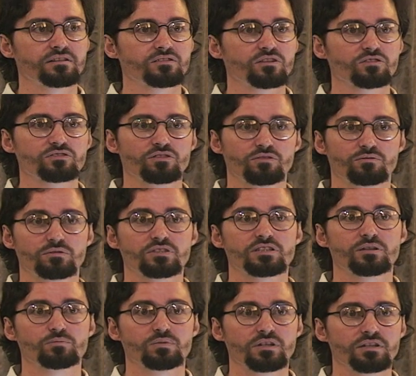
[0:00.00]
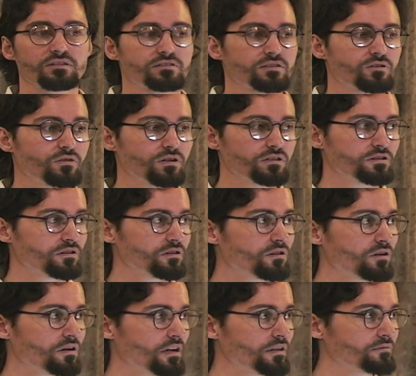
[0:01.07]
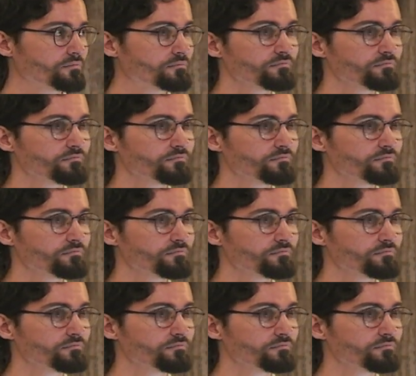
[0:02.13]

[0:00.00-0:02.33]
those are the recipients, according to the Quran.